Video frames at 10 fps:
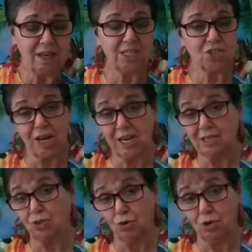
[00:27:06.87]
Is
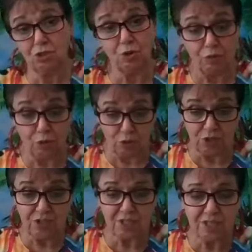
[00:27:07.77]
God going to
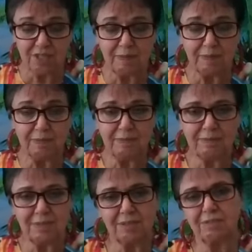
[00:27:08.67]
force us?
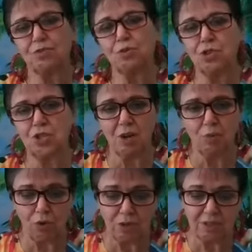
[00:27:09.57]
Of course he
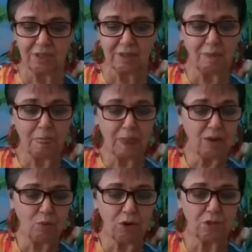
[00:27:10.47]
won't. He
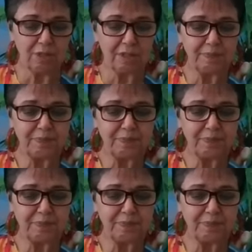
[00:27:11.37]
won't.